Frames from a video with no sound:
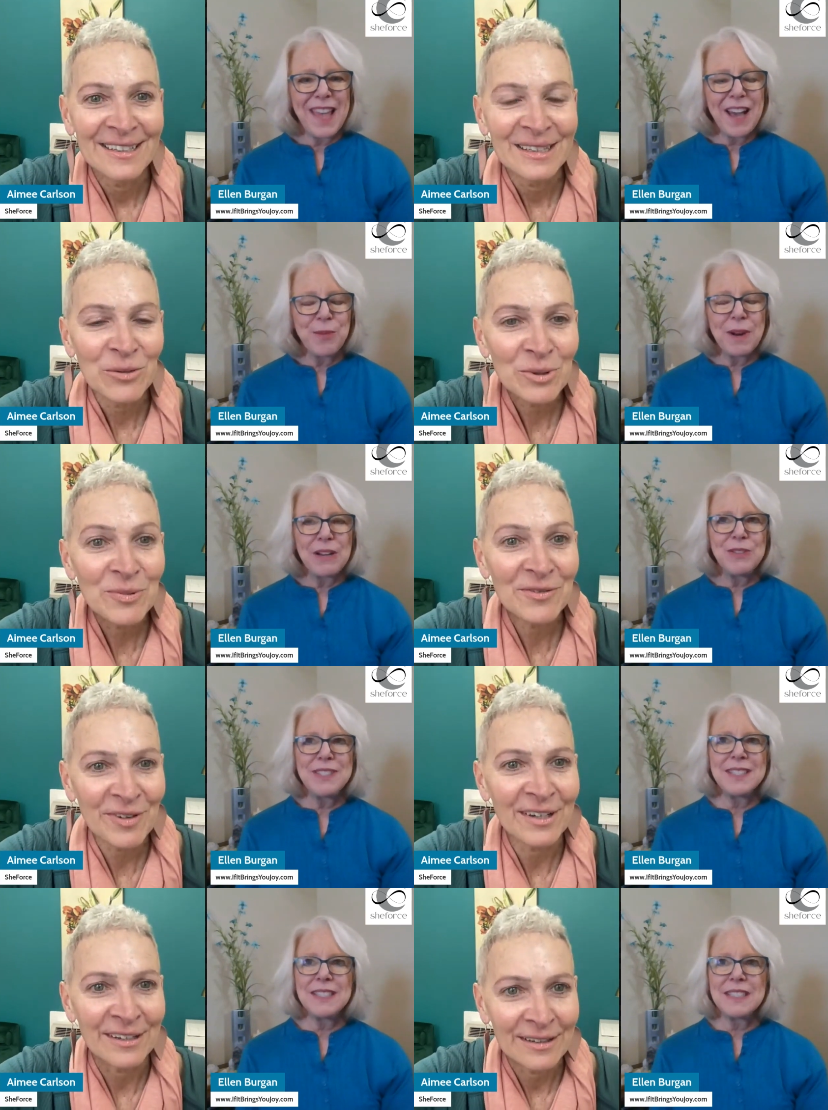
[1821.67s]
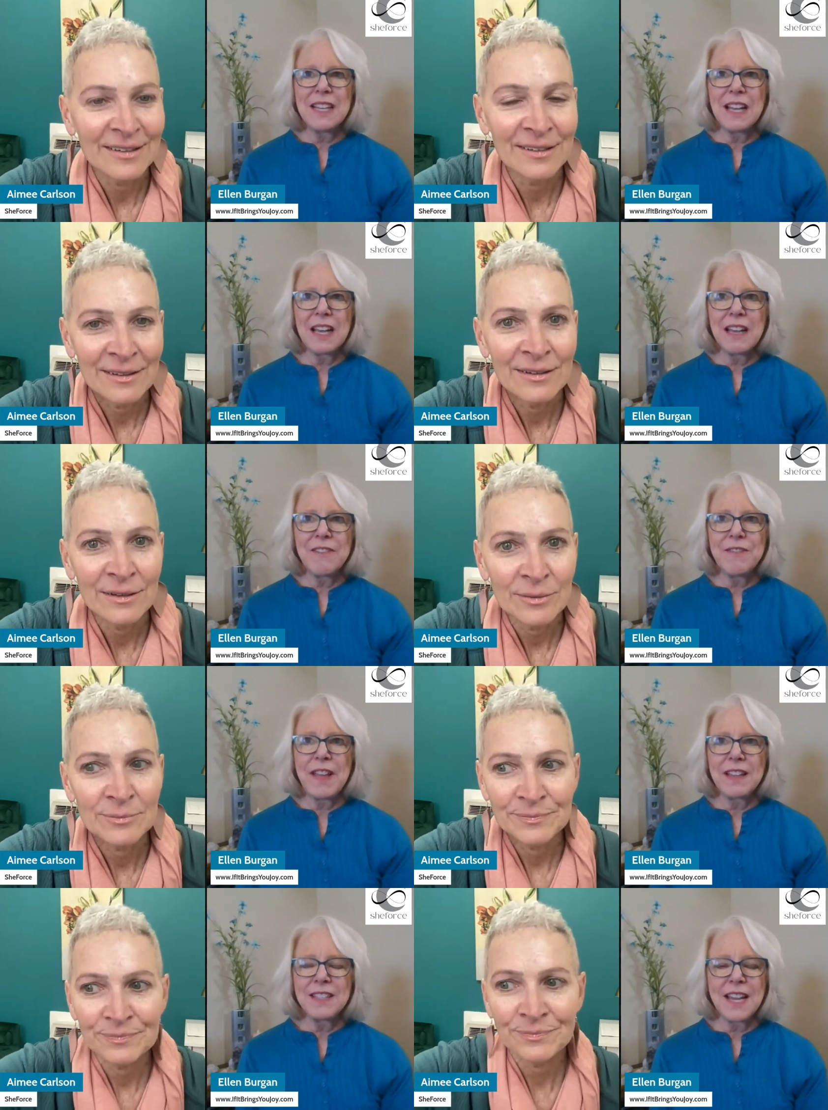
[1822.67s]
Speaker 1: yeah, around uh,
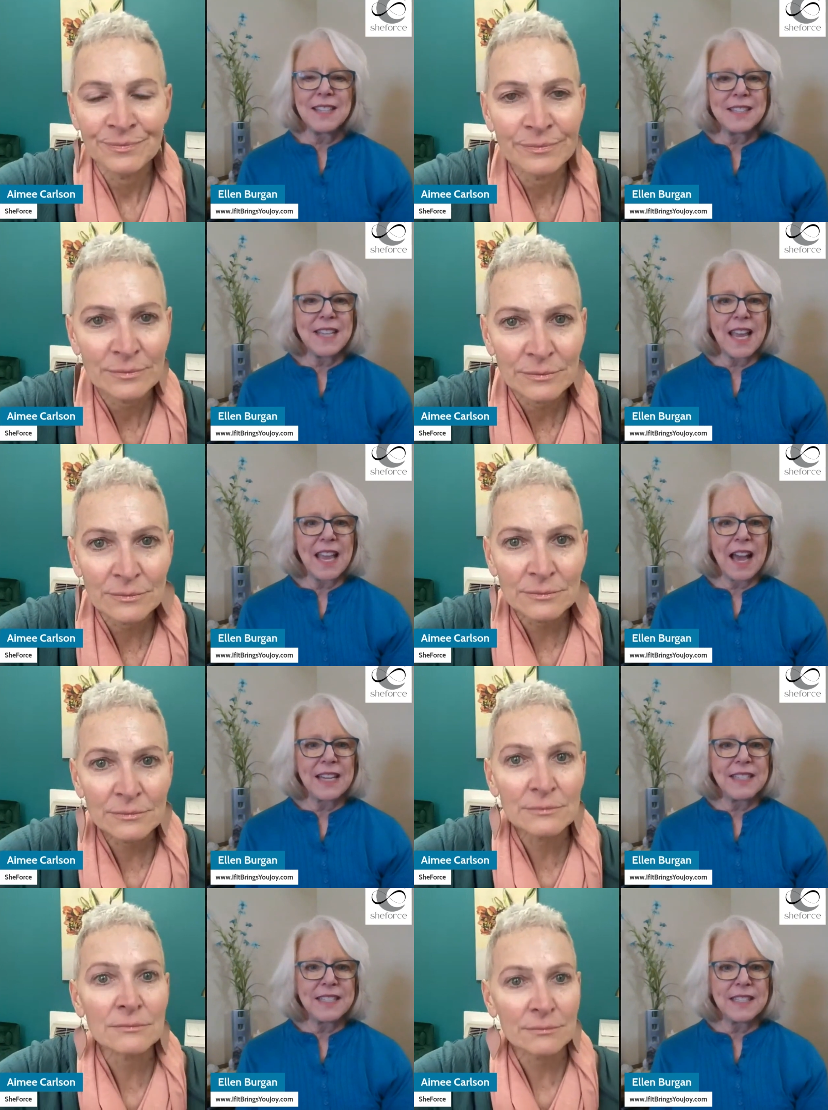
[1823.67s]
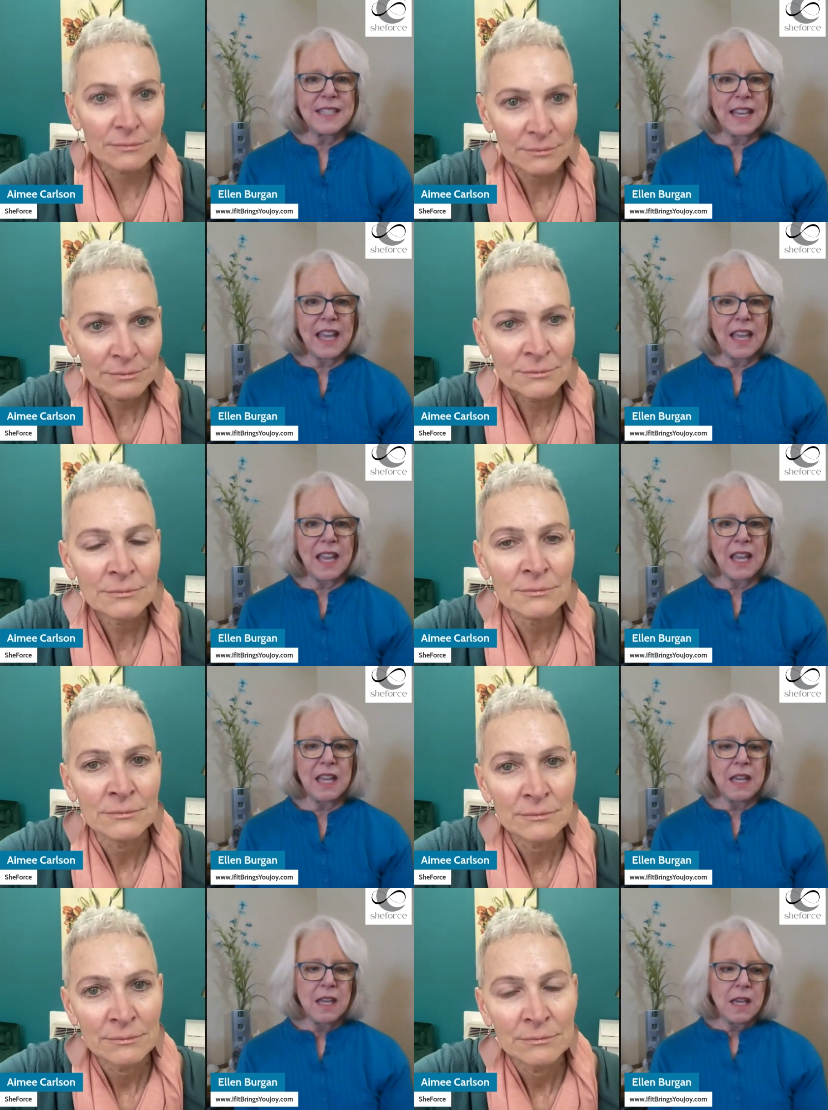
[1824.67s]
Valentine's Day, I did
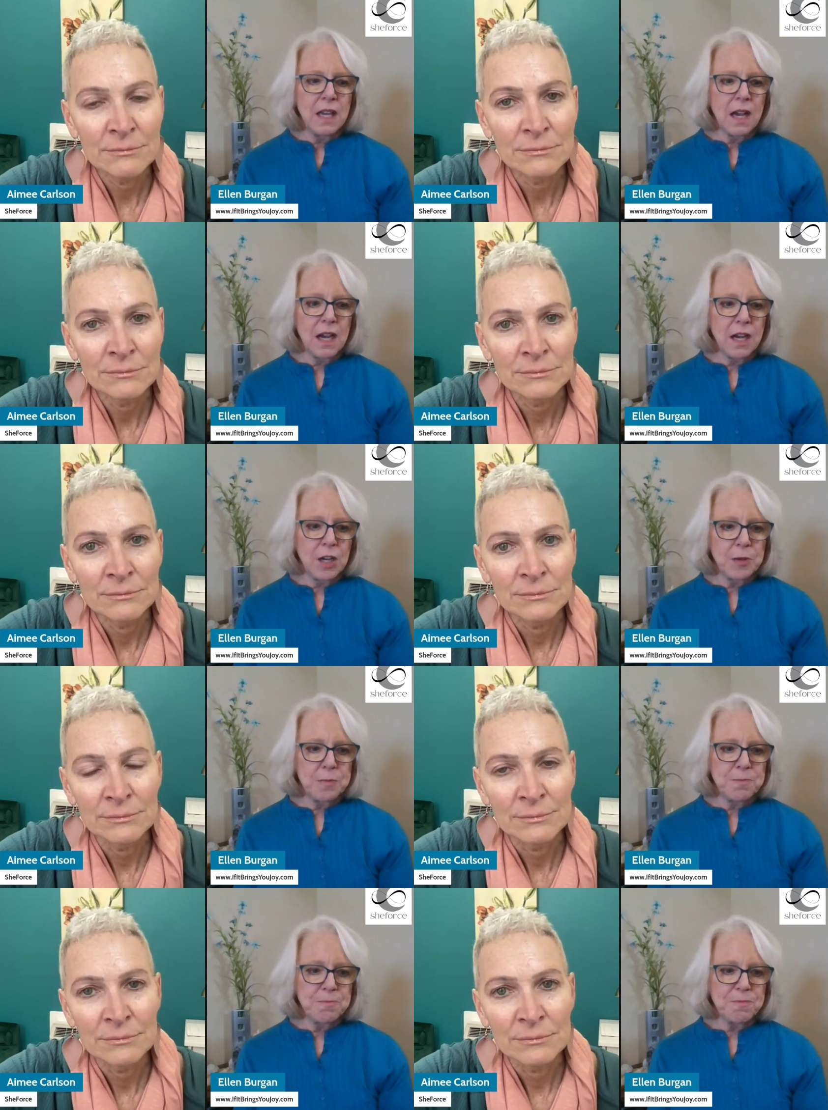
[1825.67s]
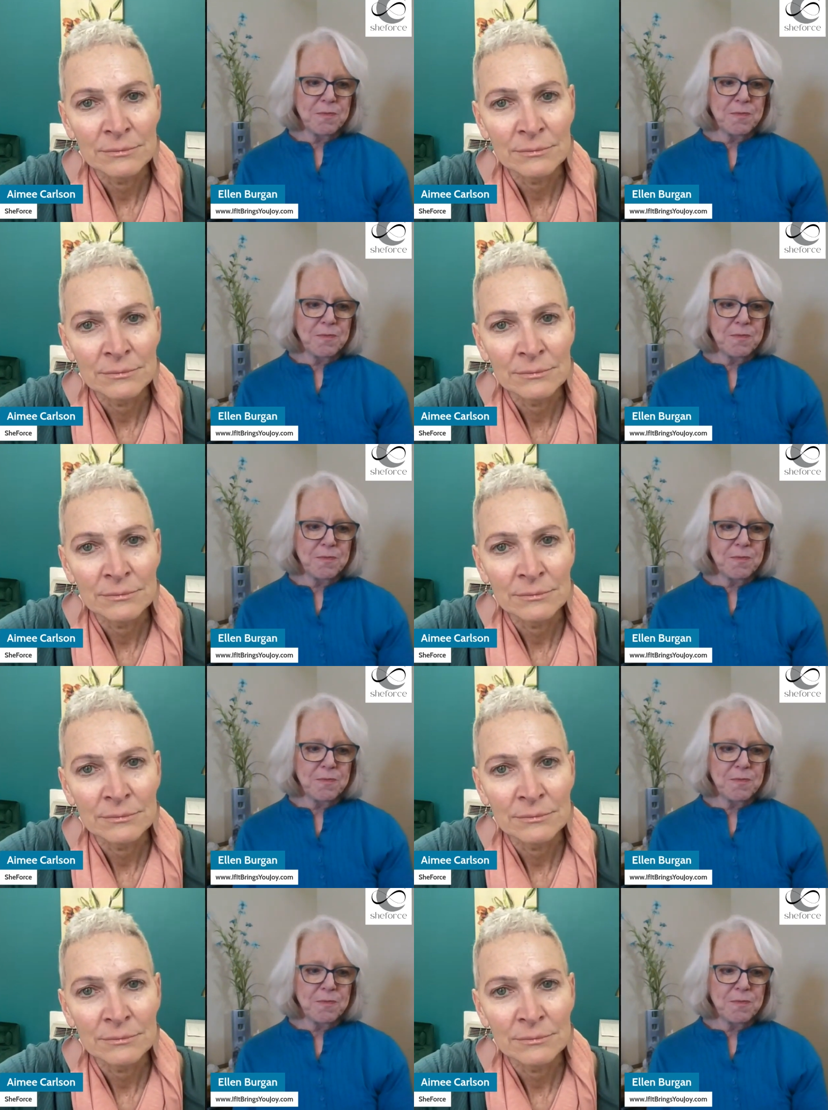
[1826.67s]
a um,